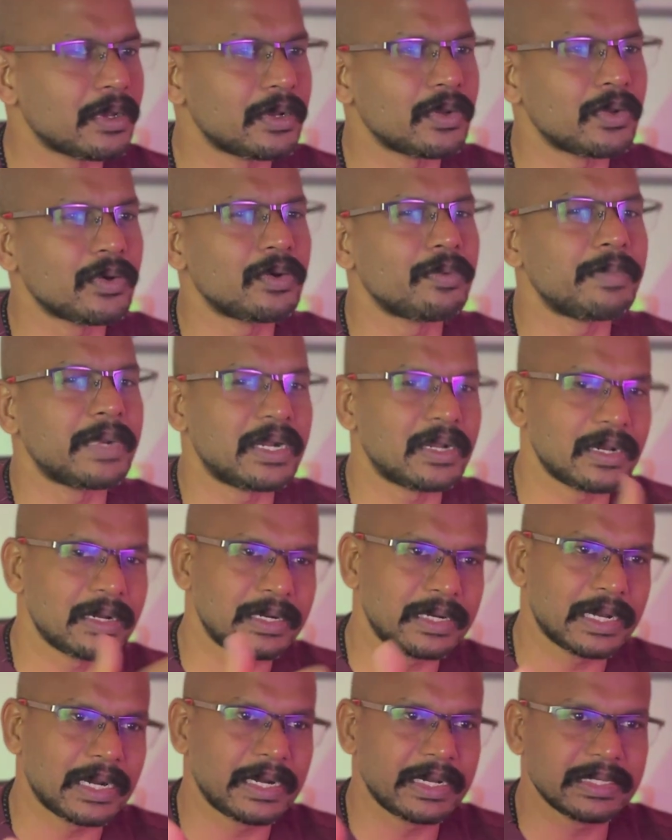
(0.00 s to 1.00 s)
mental
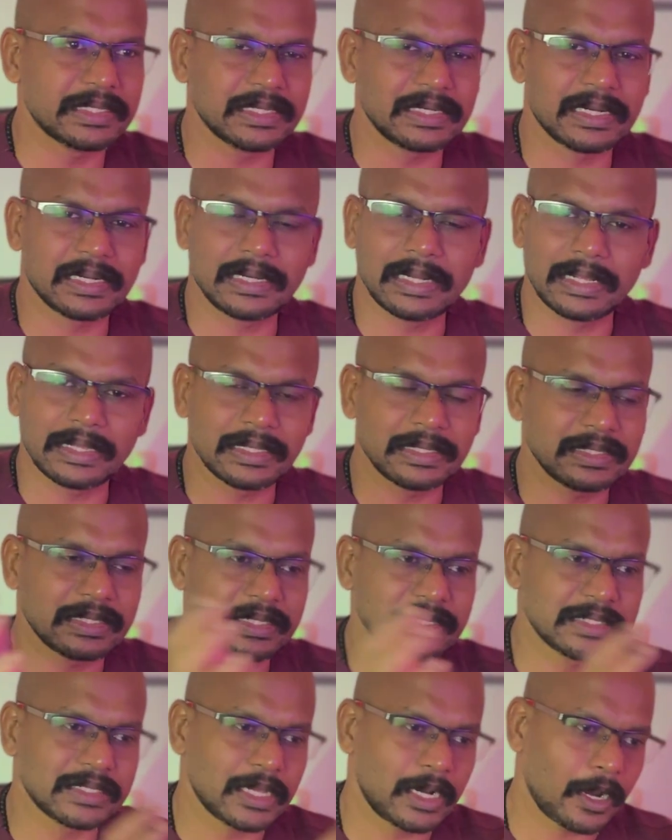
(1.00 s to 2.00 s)
retardation and other
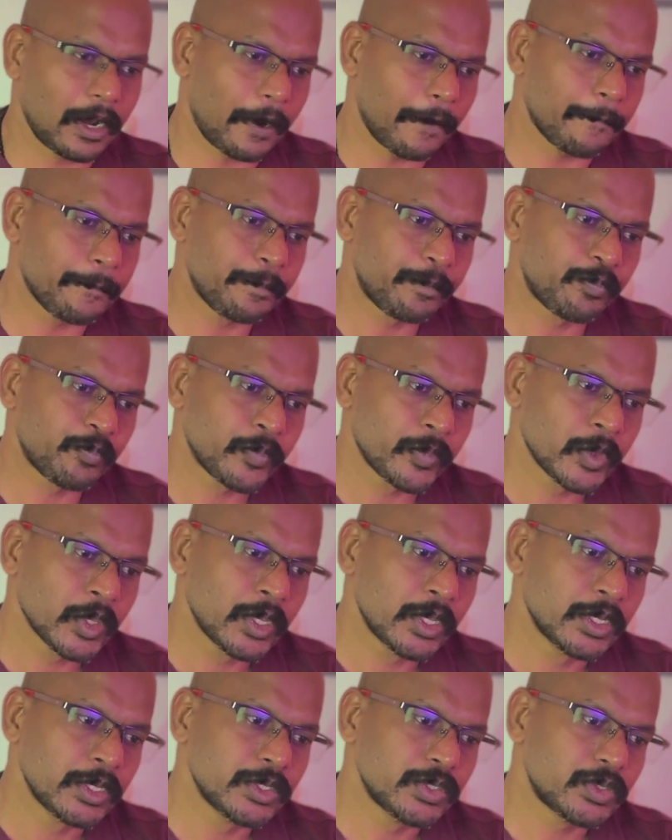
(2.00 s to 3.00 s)
things at all.
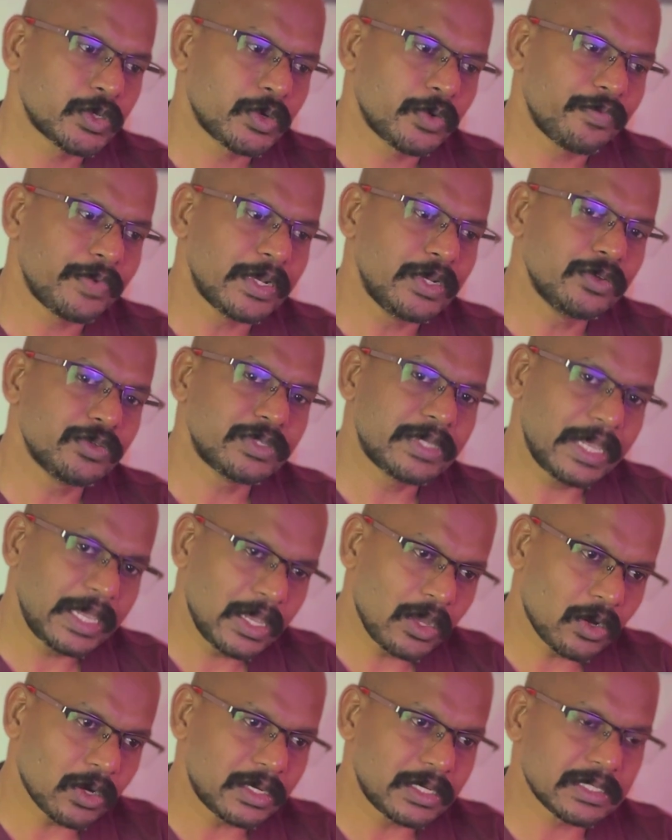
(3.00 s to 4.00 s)
So when you say
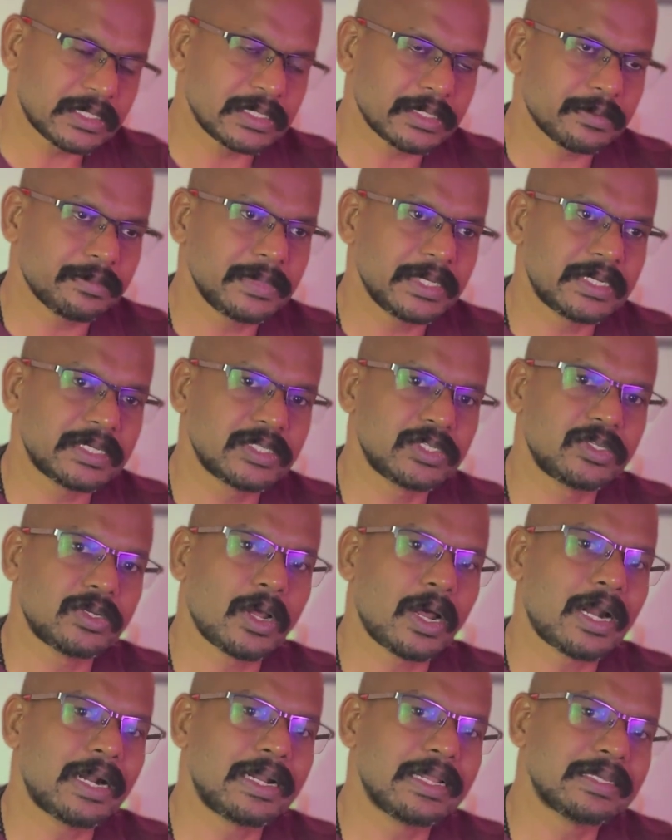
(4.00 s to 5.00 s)
autism, it is
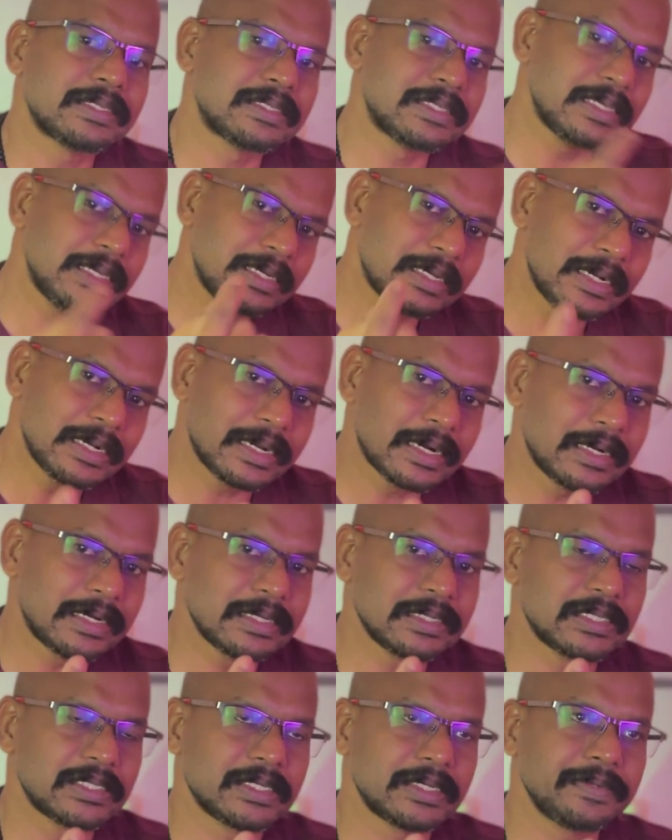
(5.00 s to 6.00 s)
not a single
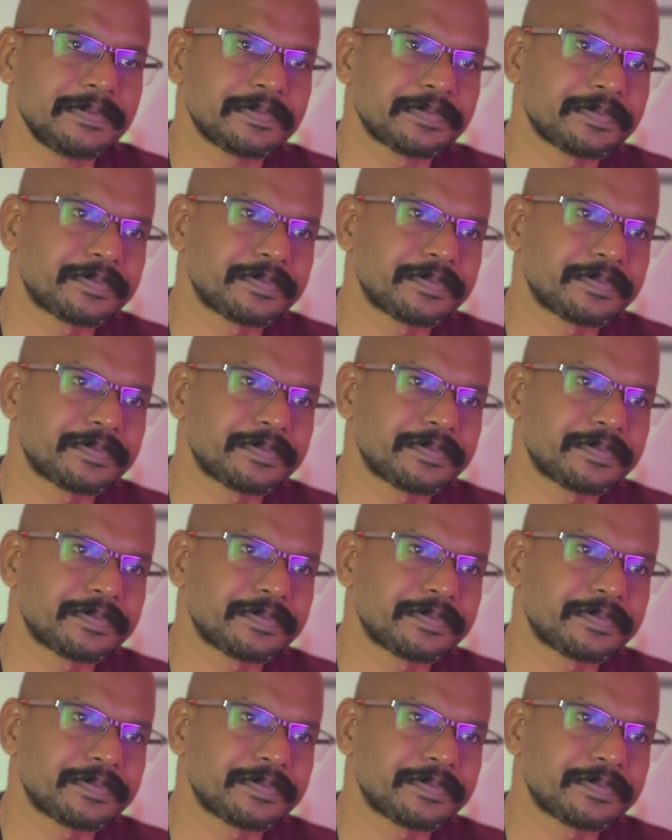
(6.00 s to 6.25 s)
condition,